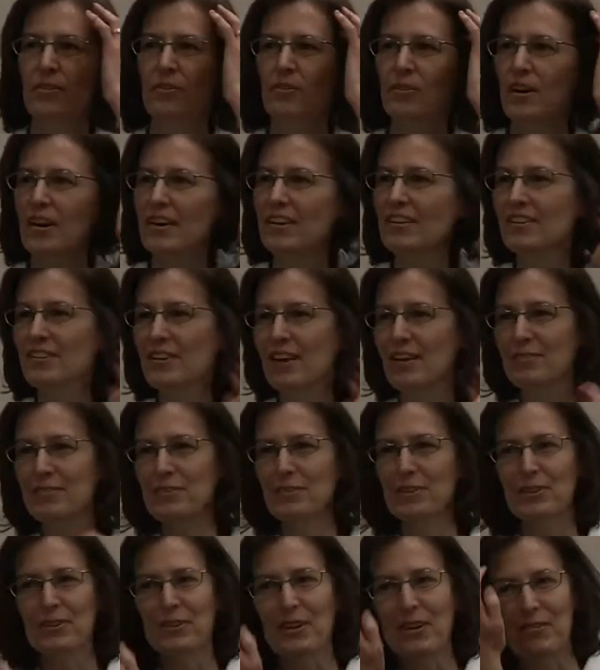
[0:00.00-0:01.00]
Well, good
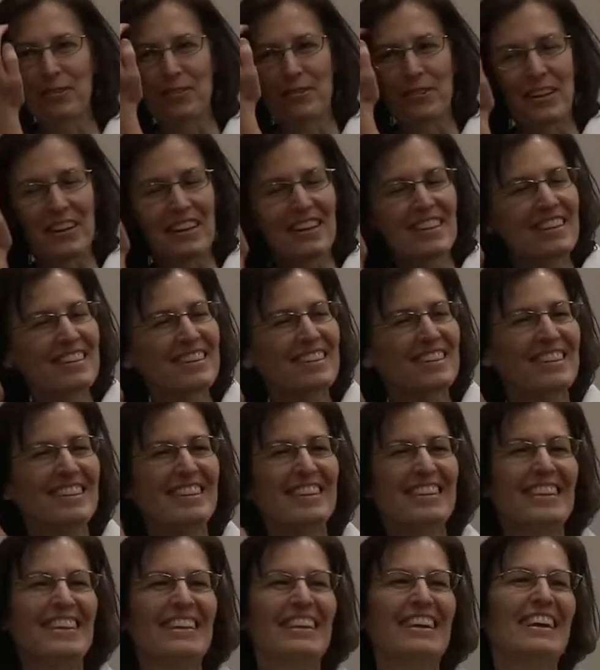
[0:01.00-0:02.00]
afternoon, everybody.
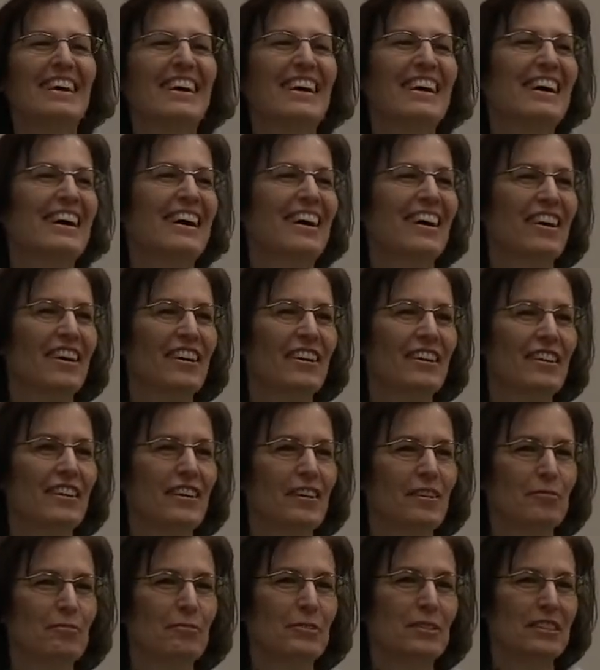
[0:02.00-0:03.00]
I
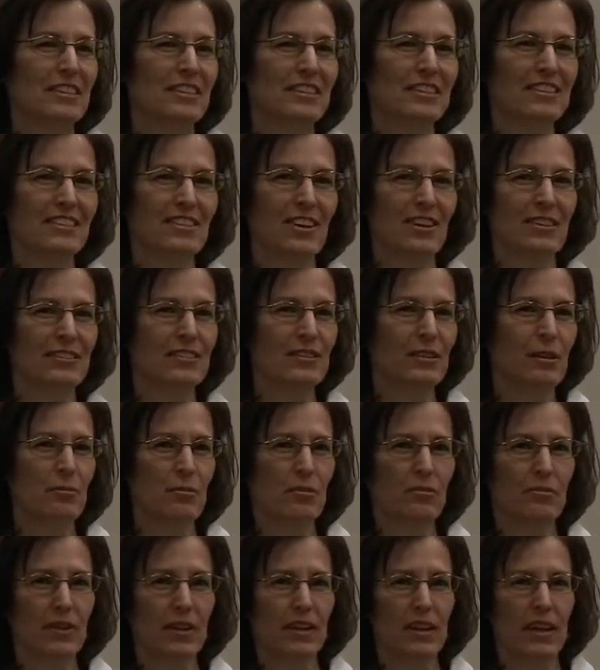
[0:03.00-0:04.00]
am Celia Johnson. I'm
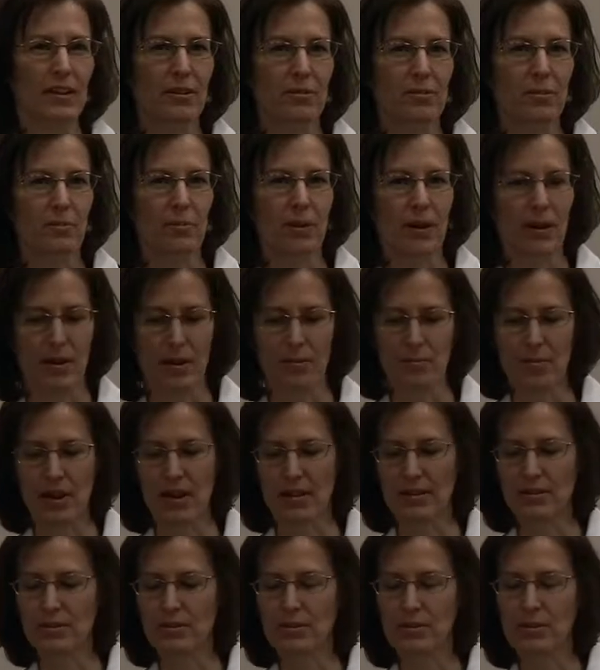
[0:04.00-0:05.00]
affiliated with Paradigm High
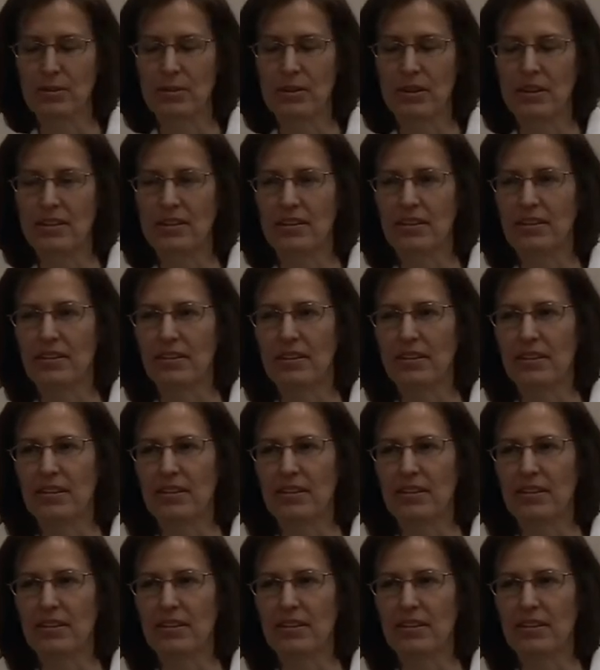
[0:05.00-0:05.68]
School and